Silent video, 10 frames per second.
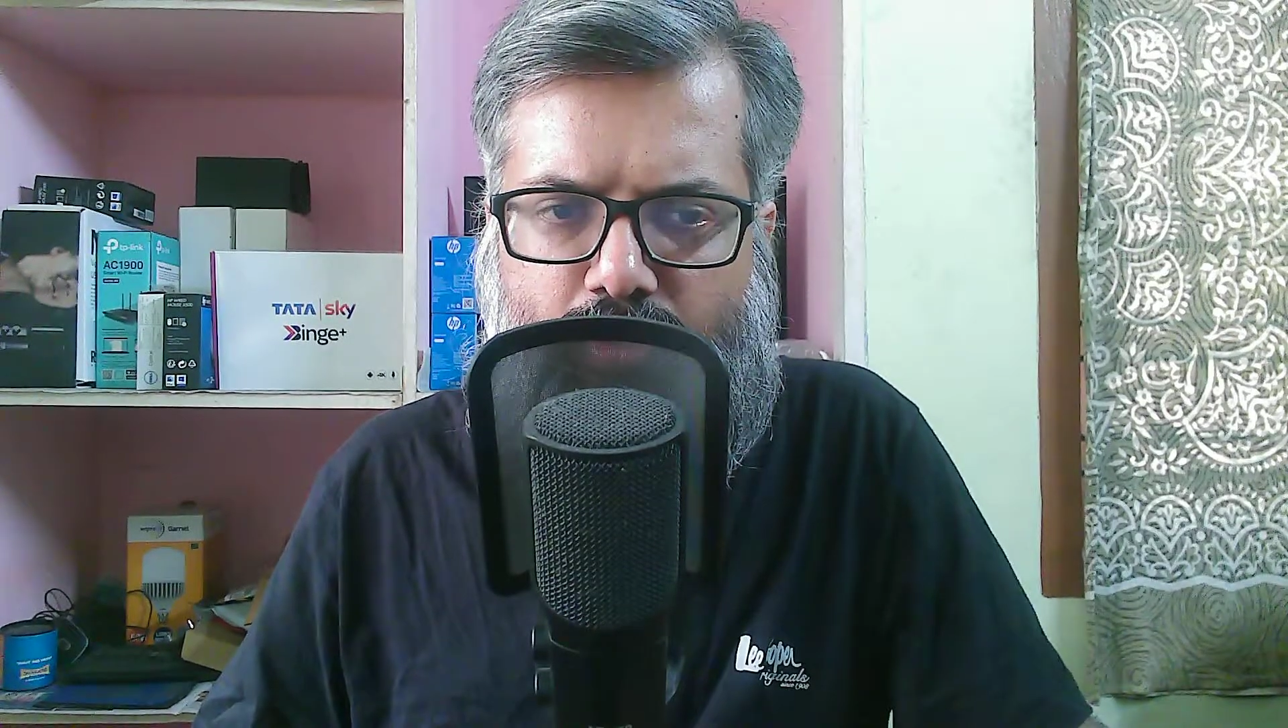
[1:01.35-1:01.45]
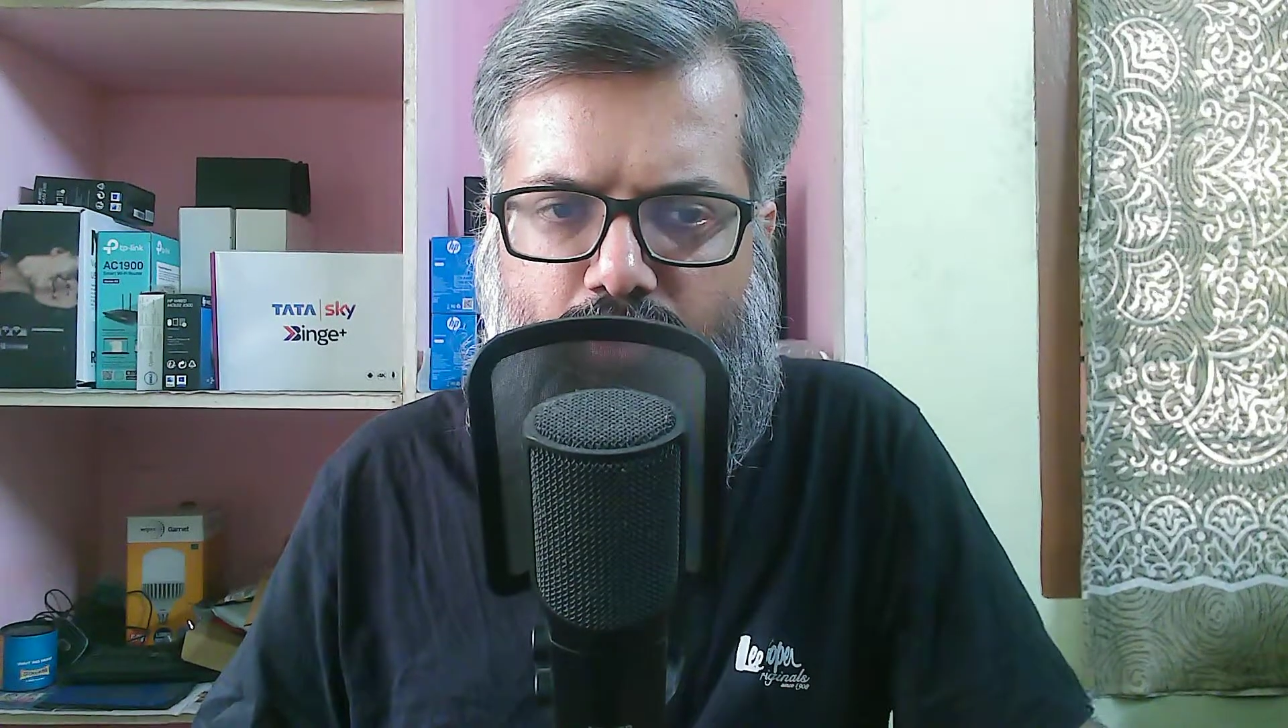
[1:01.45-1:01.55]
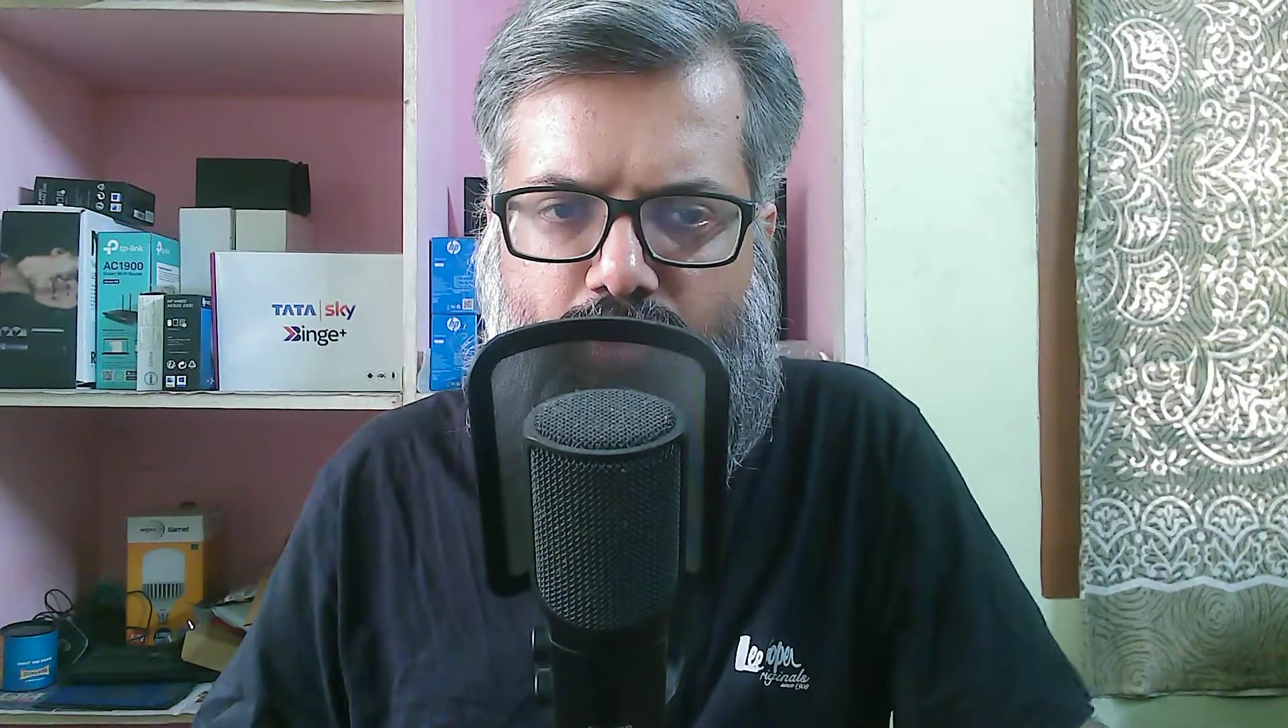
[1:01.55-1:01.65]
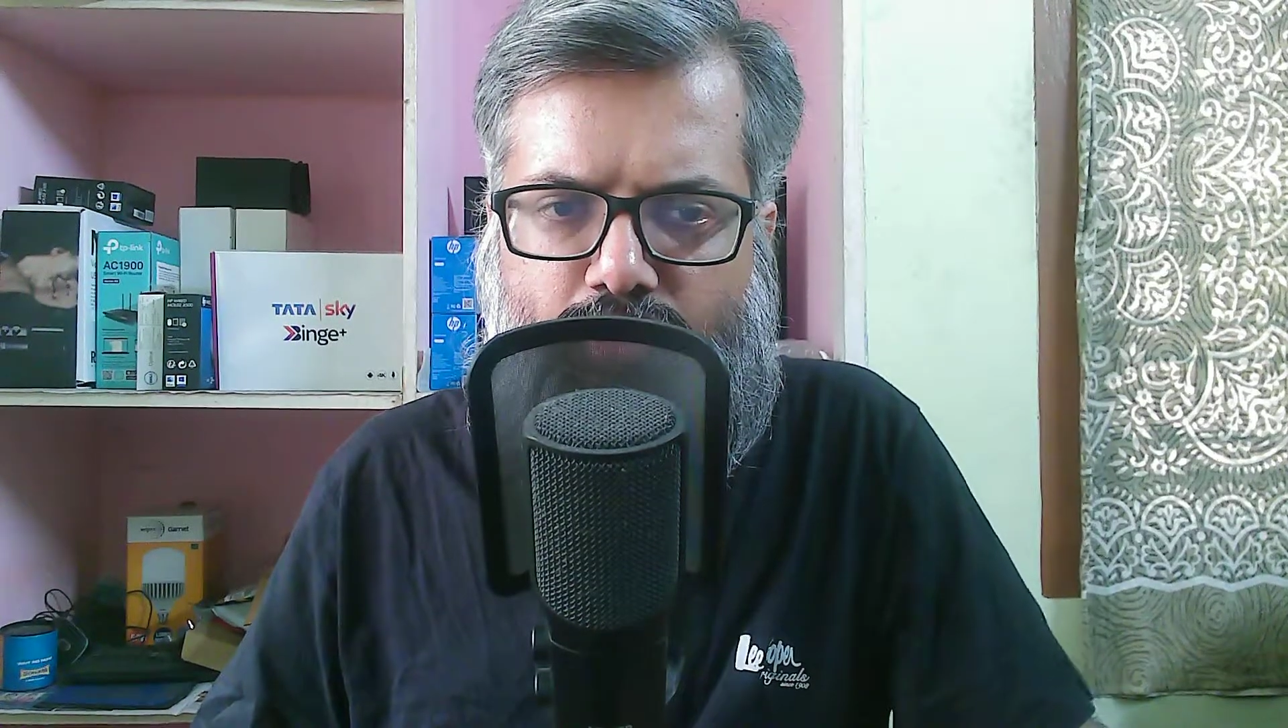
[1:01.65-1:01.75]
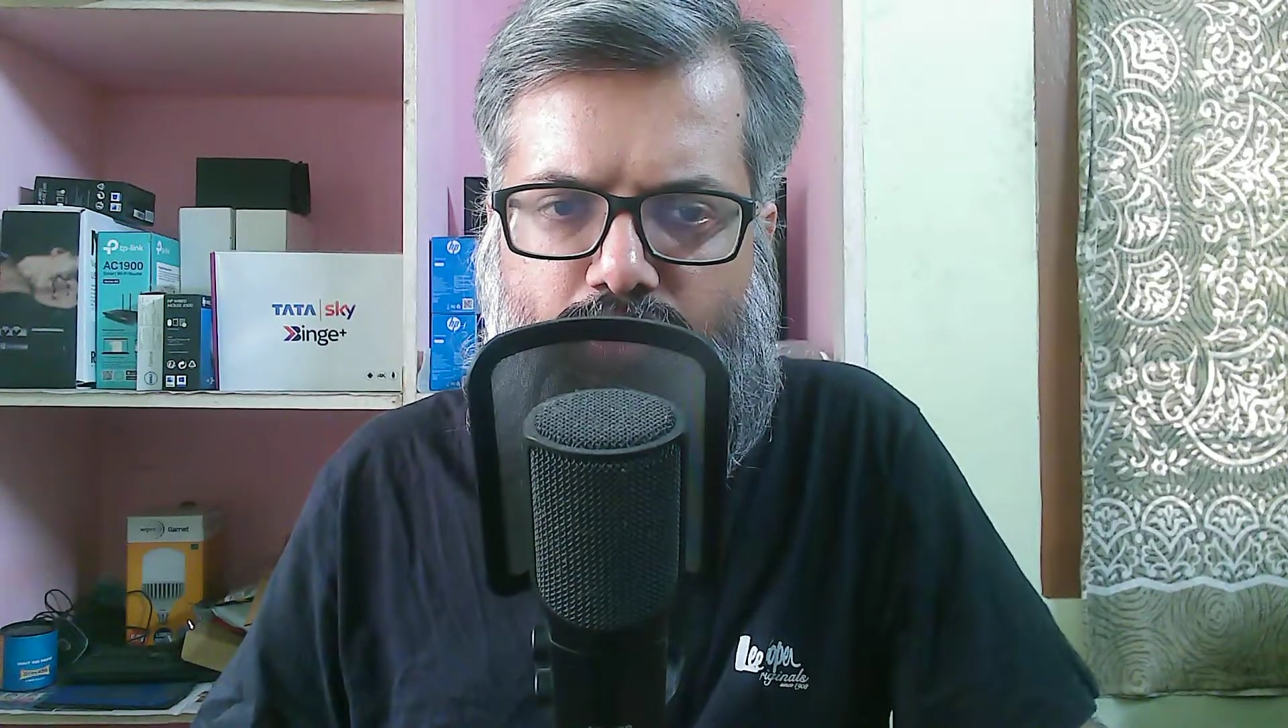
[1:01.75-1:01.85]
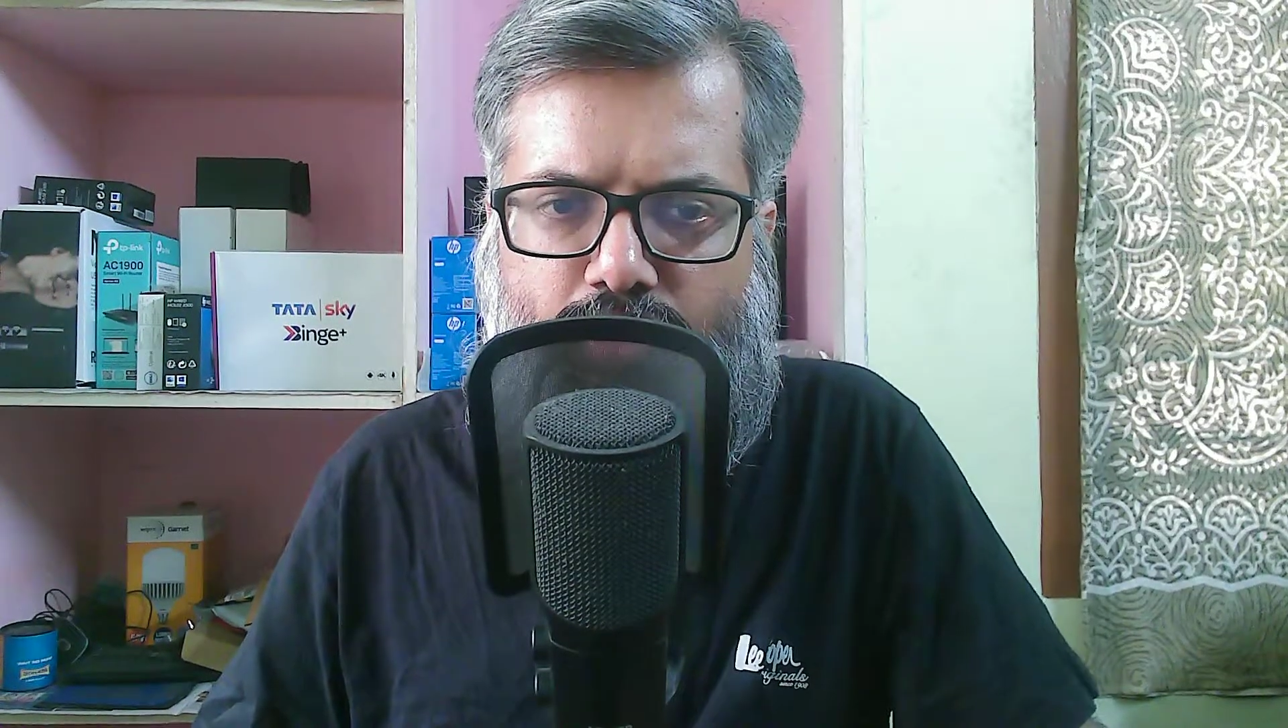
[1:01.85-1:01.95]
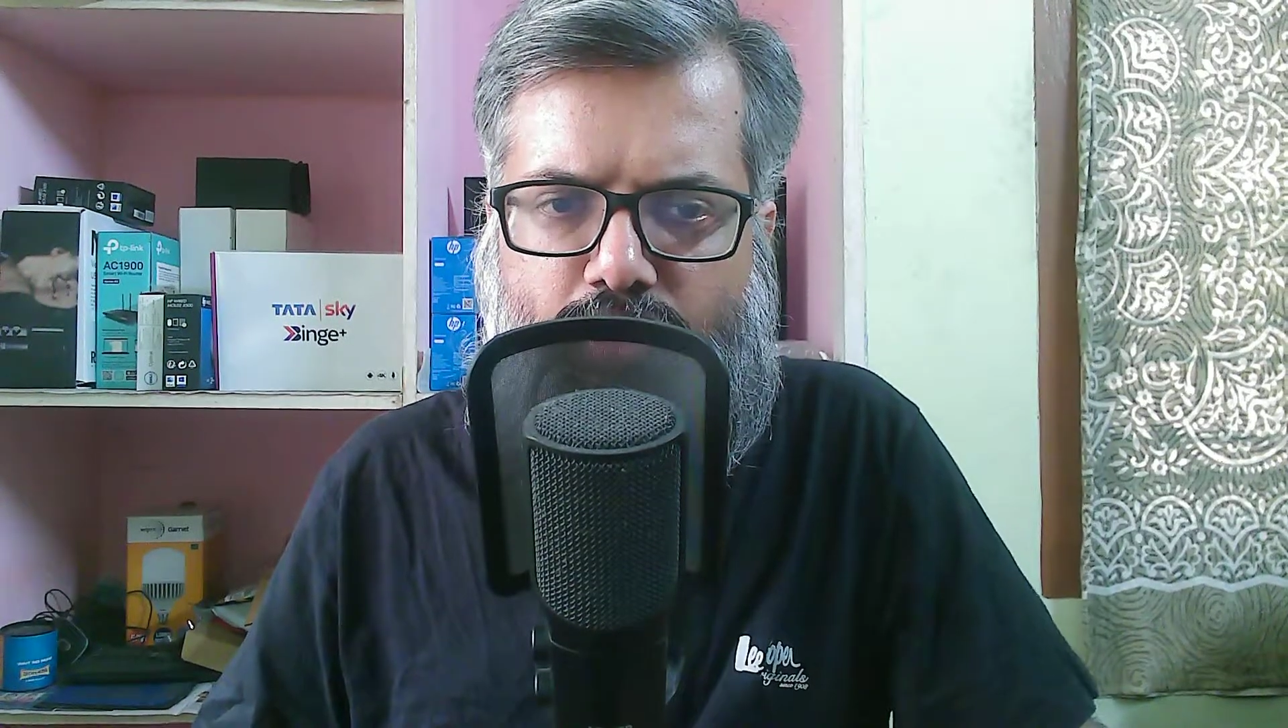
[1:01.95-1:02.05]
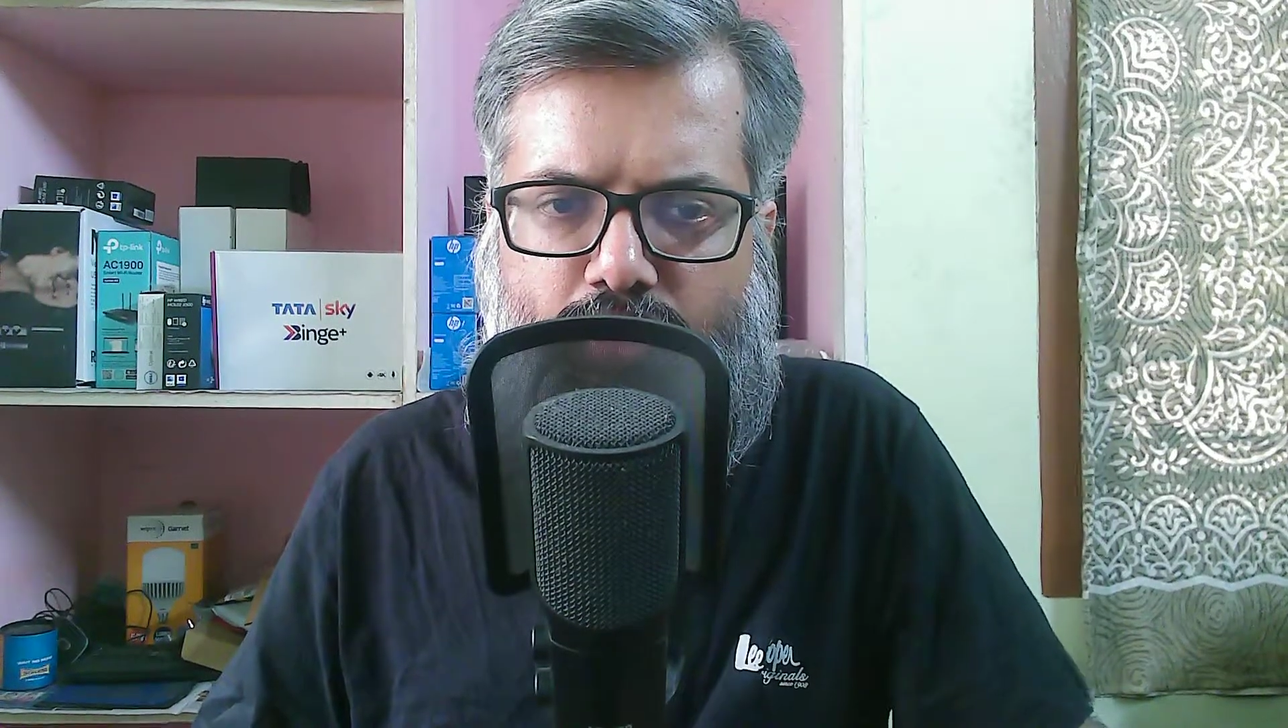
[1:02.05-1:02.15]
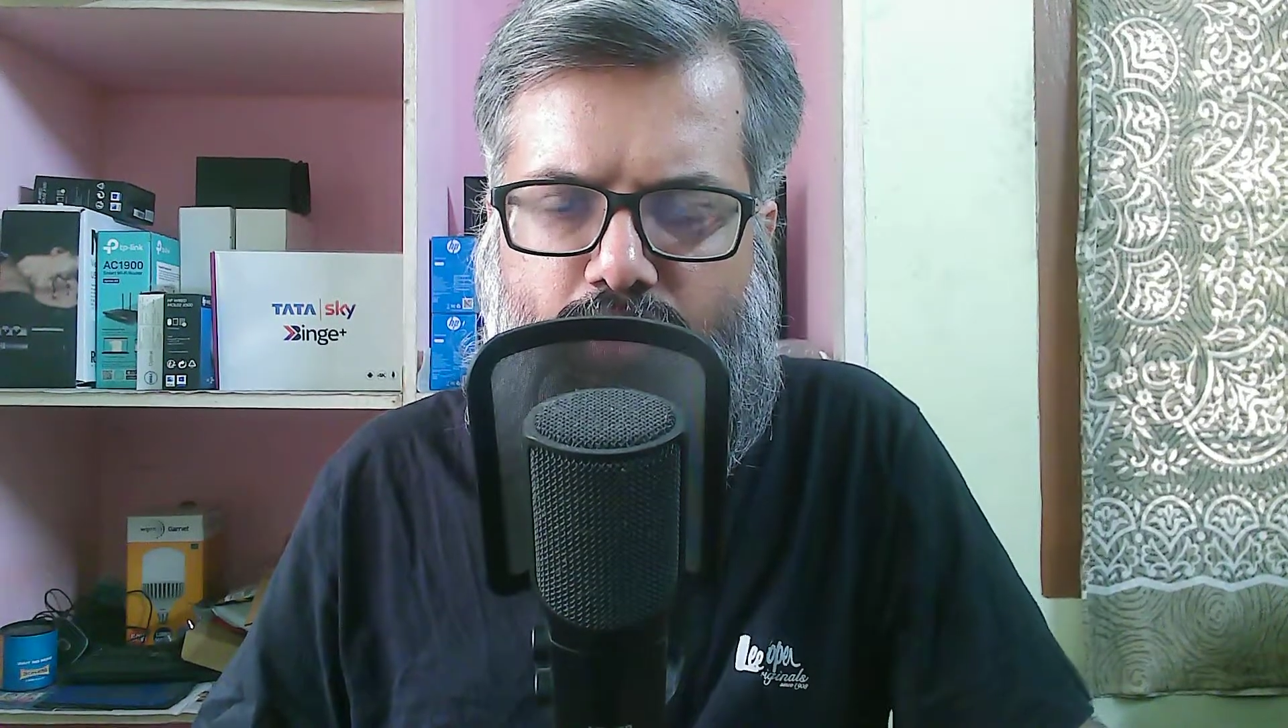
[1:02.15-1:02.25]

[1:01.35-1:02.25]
So, in order